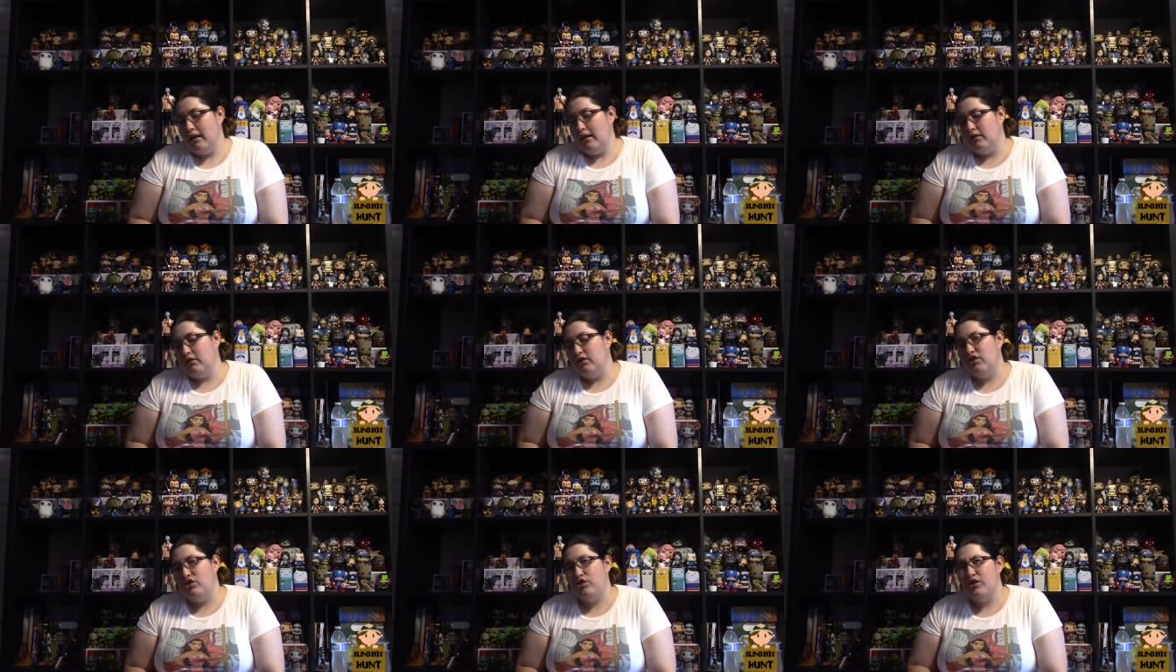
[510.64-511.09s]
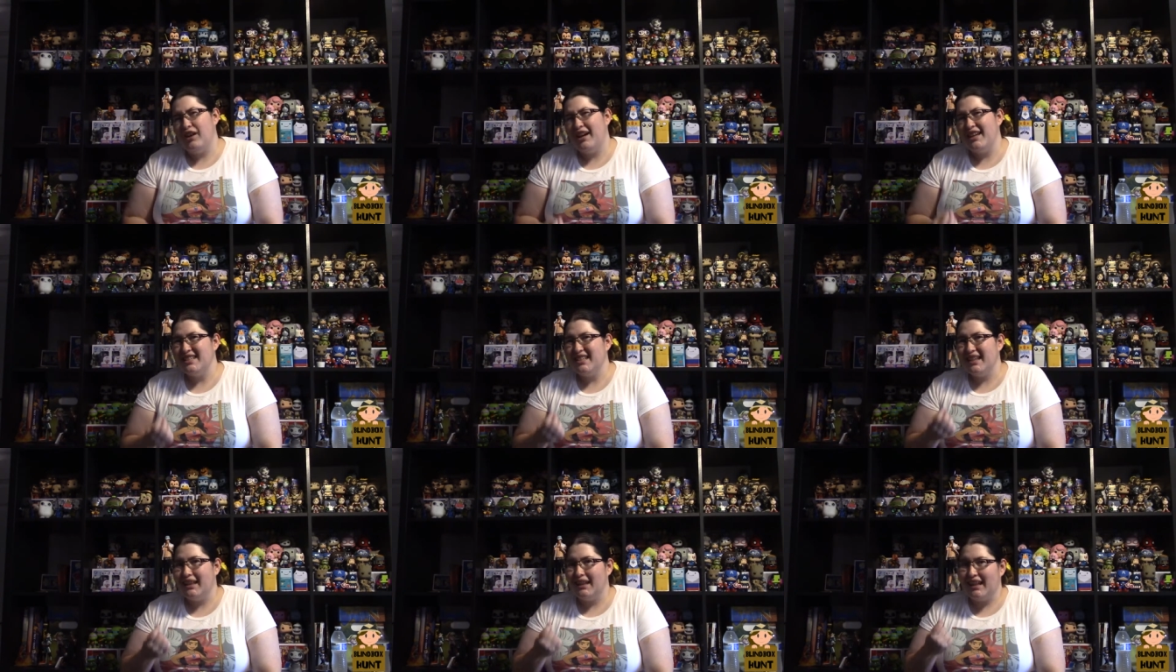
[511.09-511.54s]
Do you
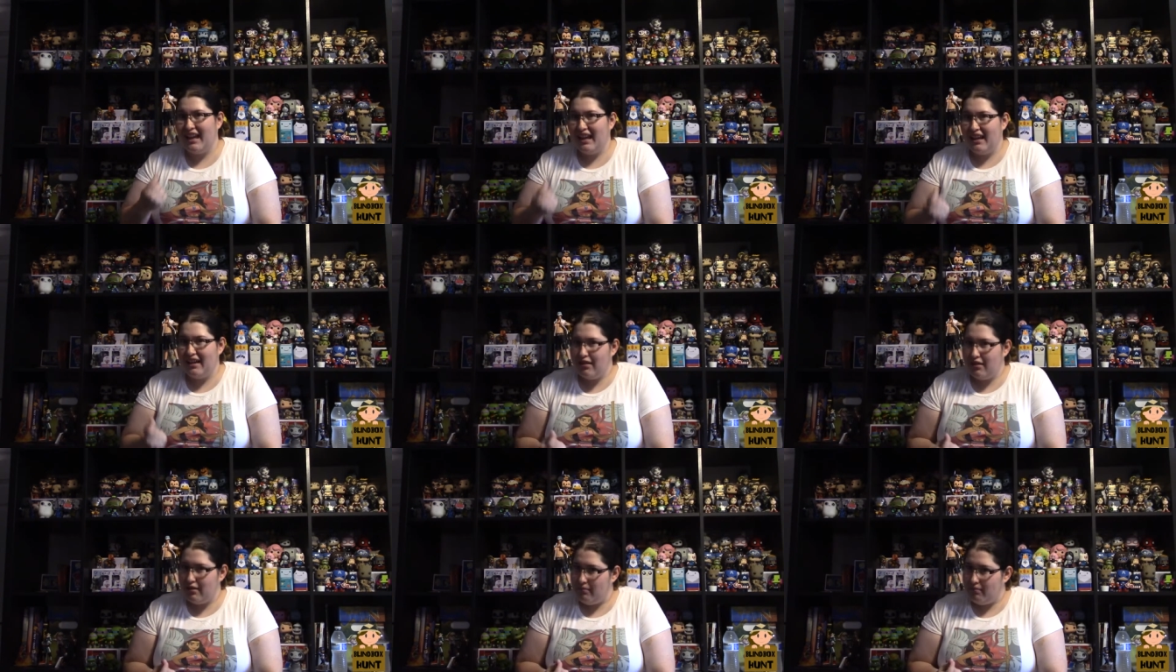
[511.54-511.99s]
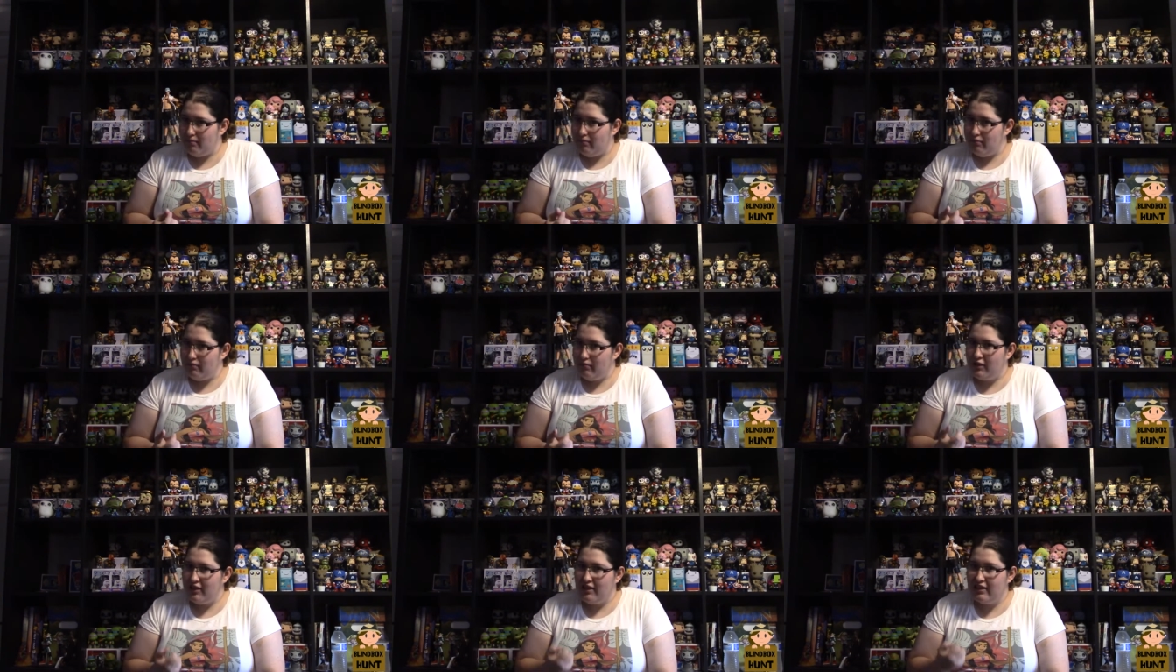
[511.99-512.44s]
guys like them?
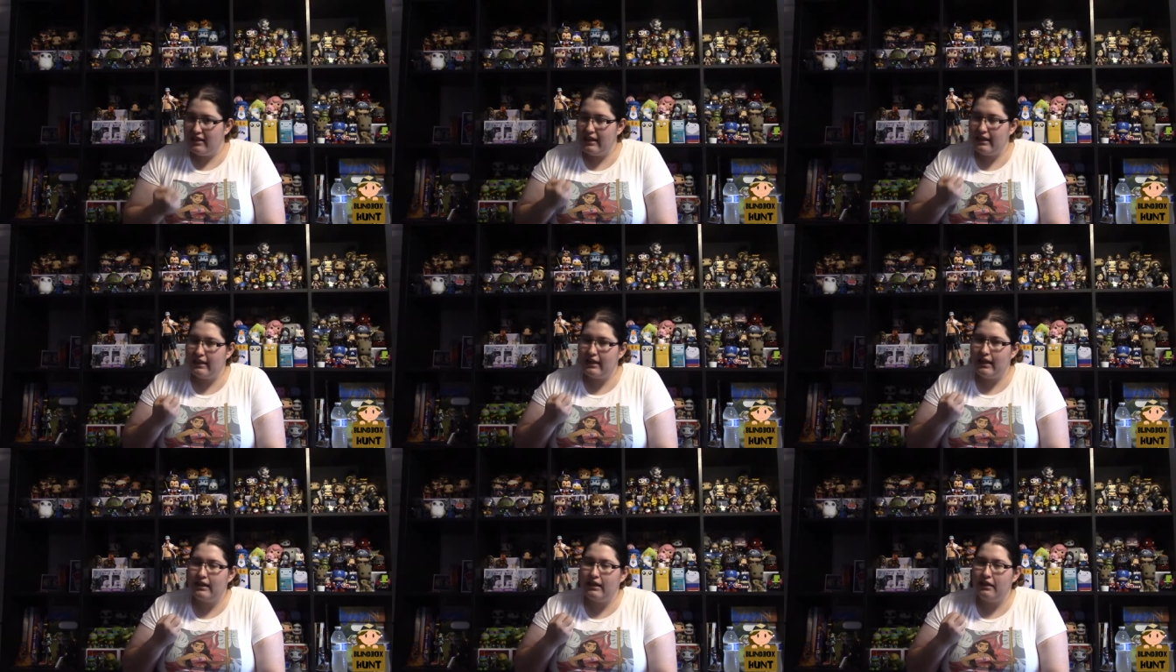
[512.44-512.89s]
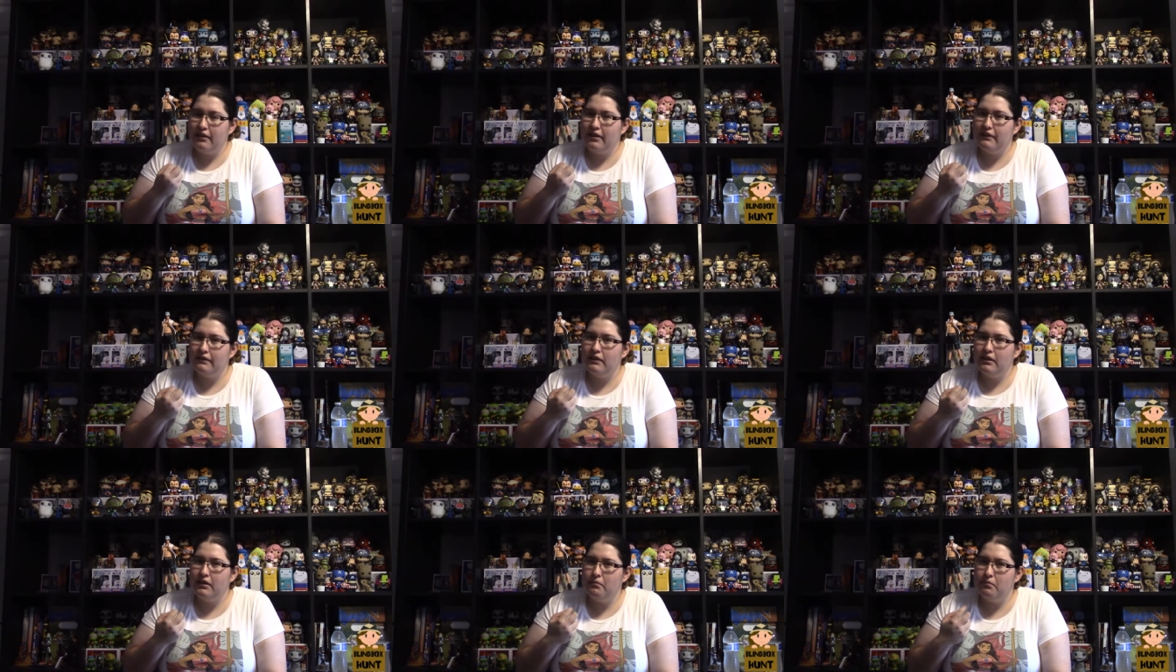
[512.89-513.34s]
Do you think that they could
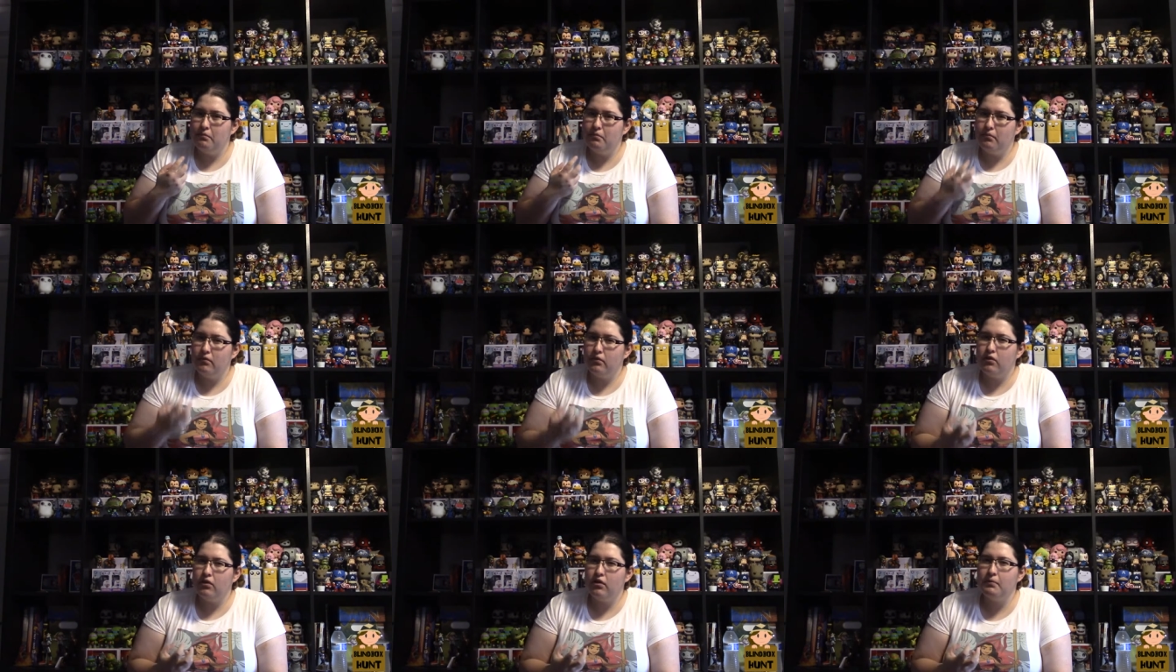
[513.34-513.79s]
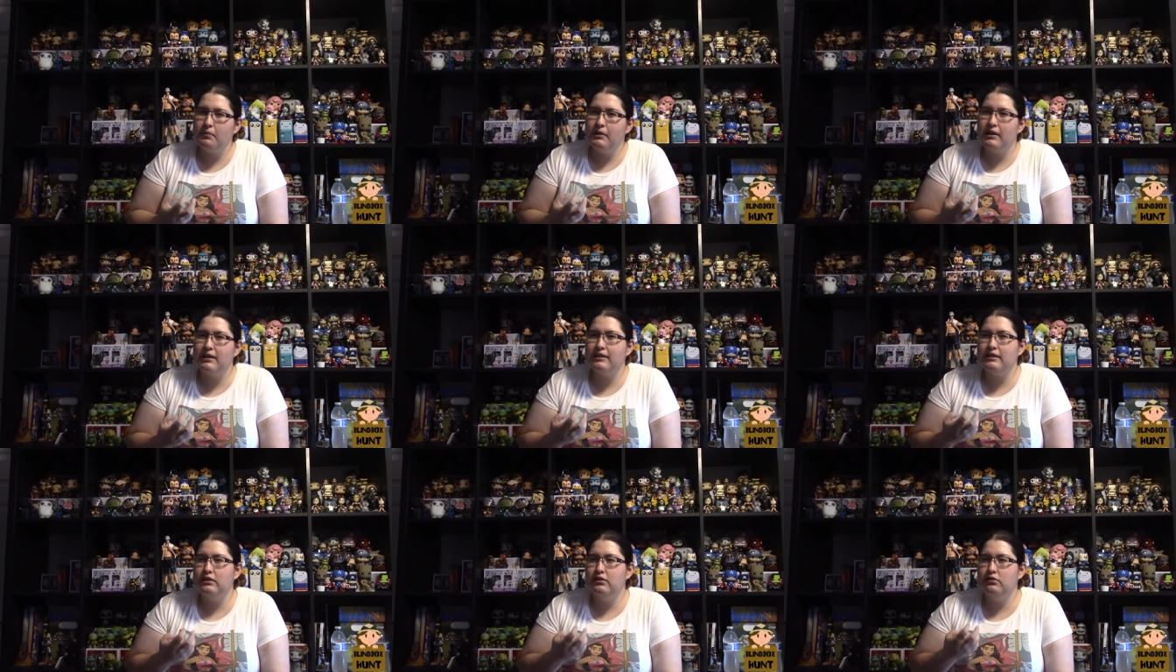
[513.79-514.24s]
have done more
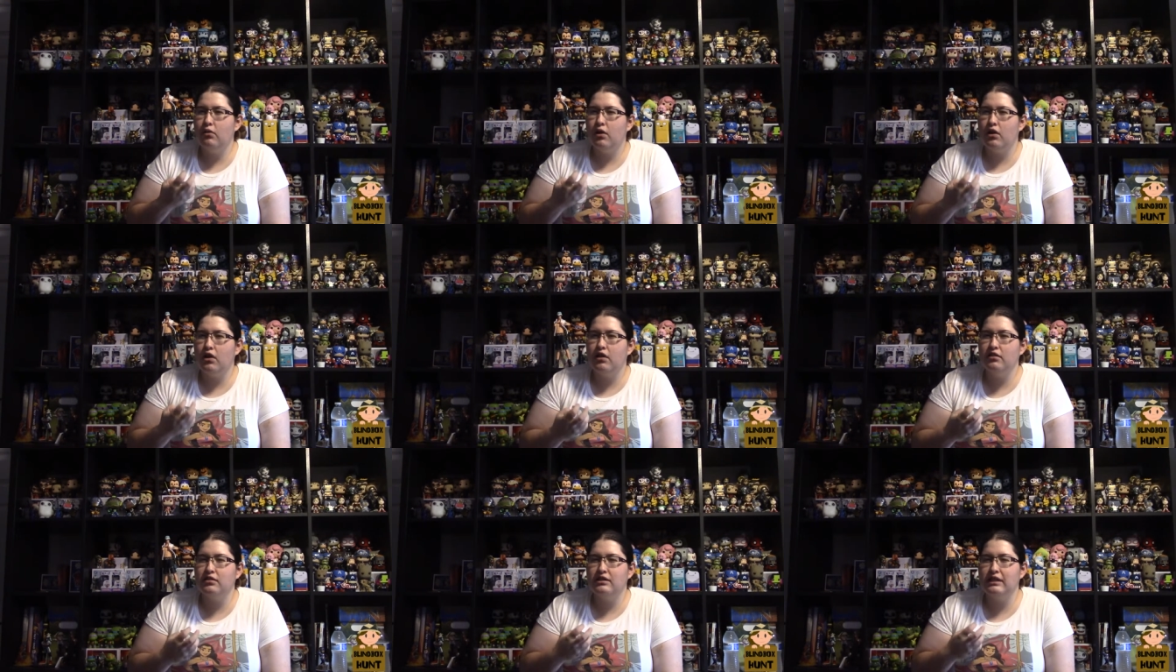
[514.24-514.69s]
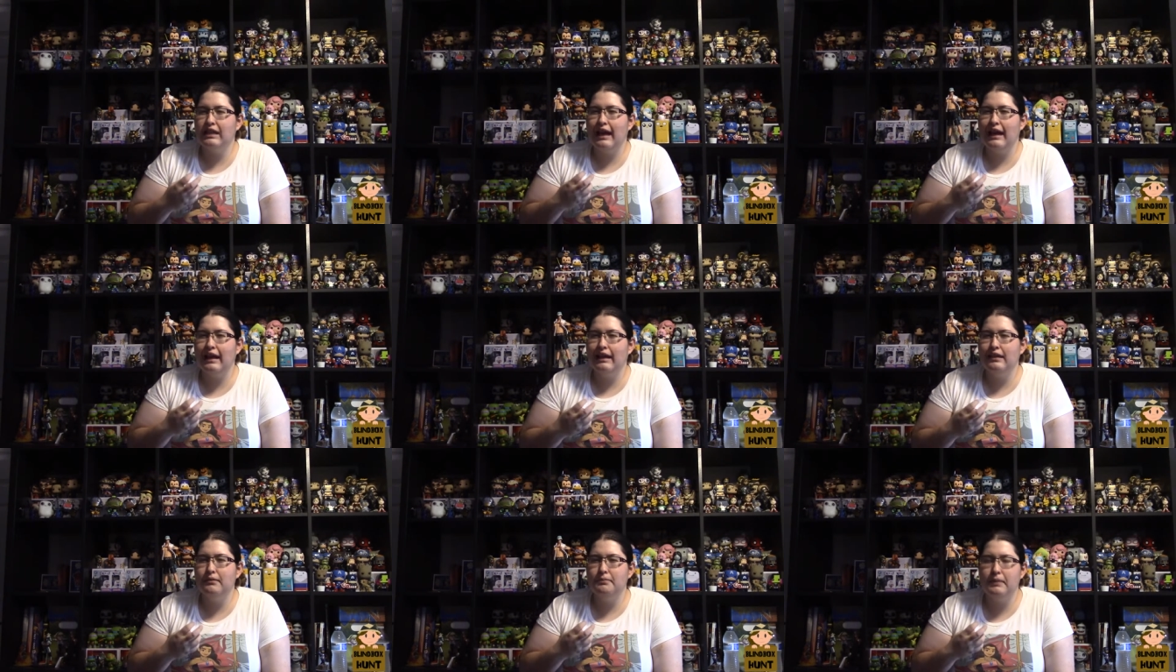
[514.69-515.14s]
because you are
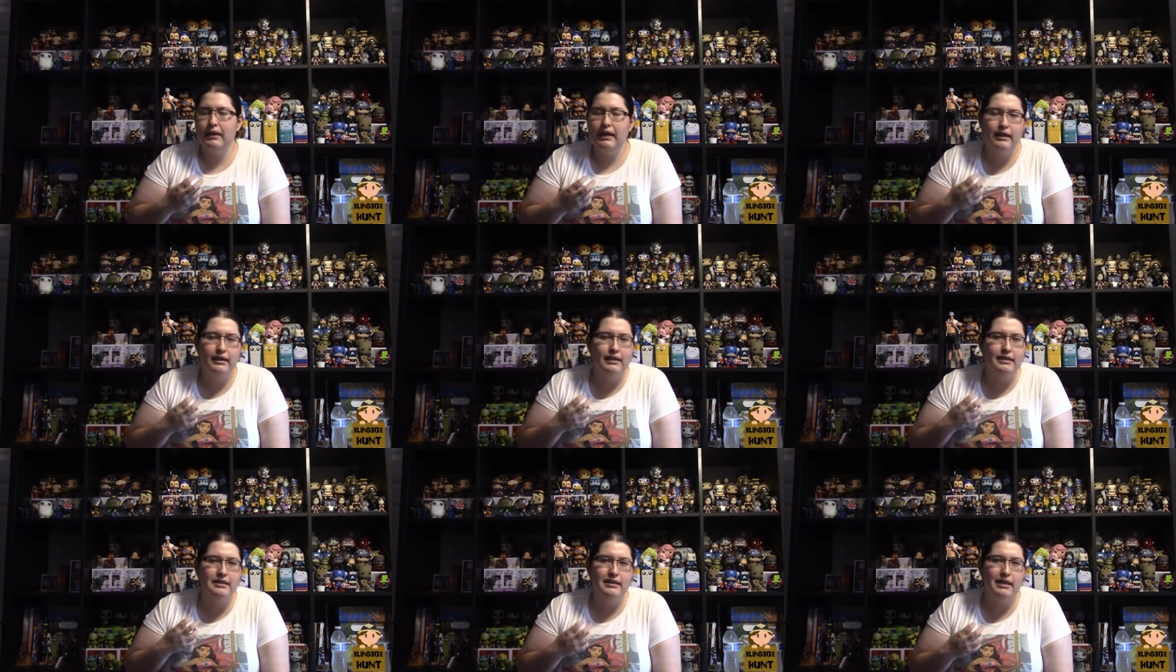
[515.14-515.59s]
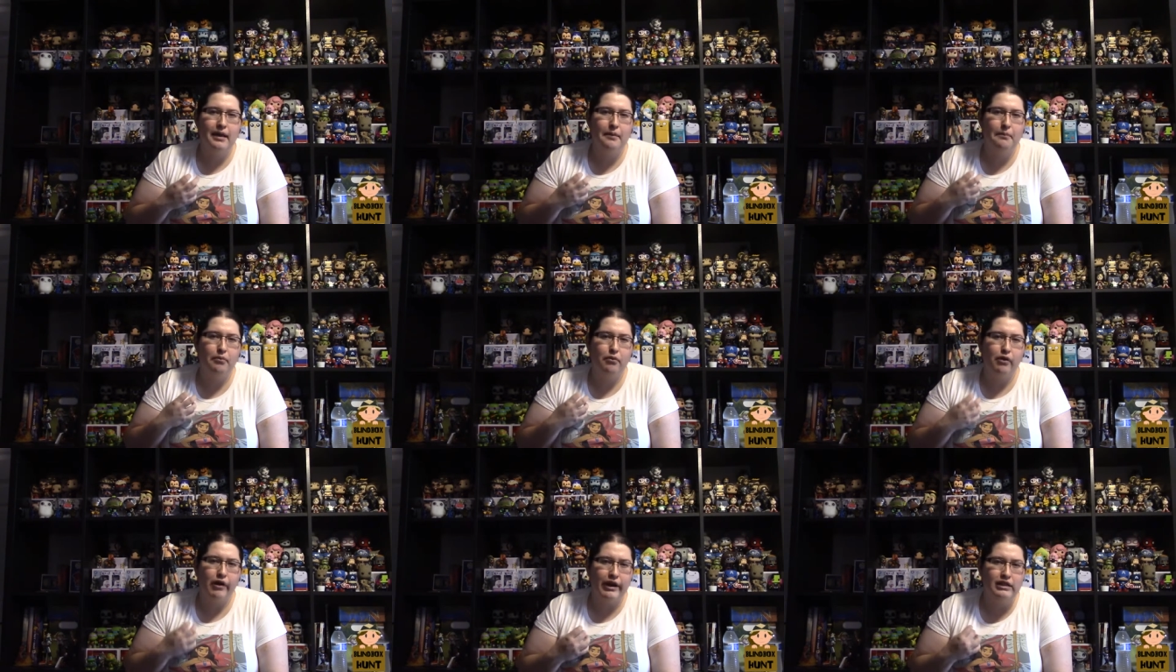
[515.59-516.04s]
kind of paying the same
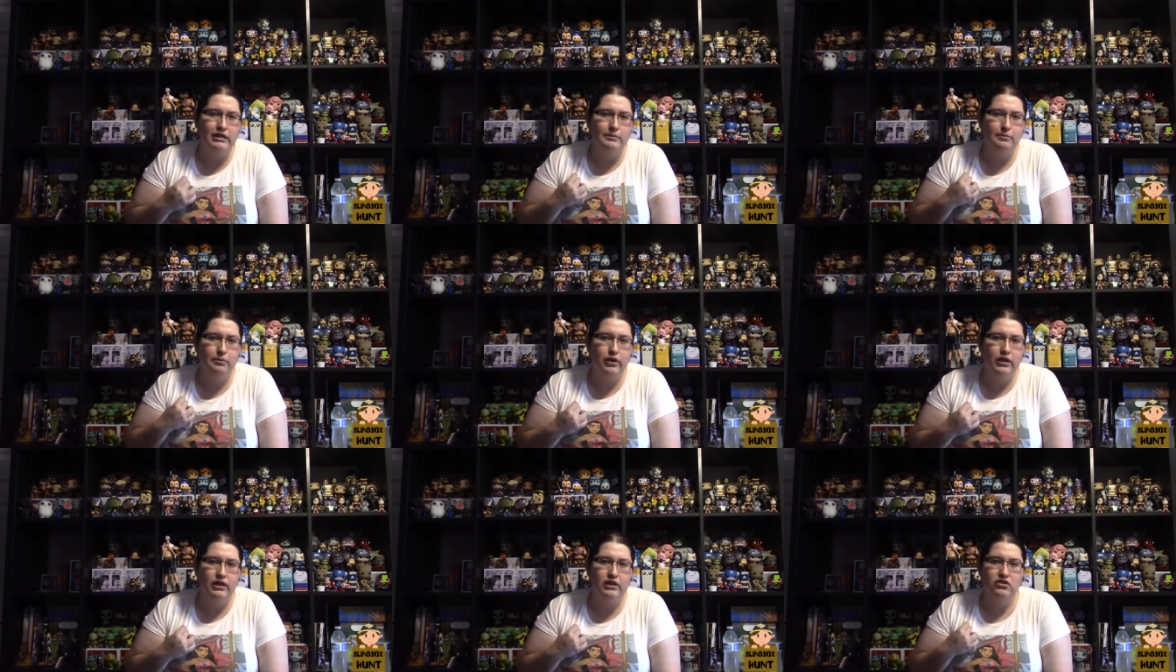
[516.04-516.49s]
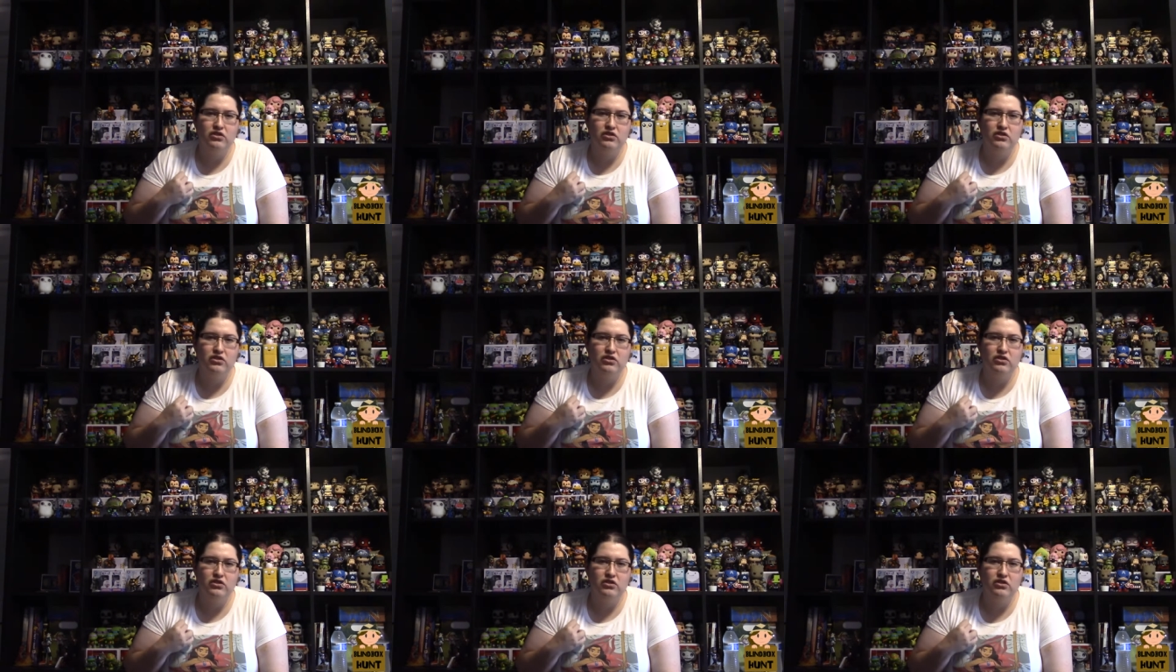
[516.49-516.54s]
price point,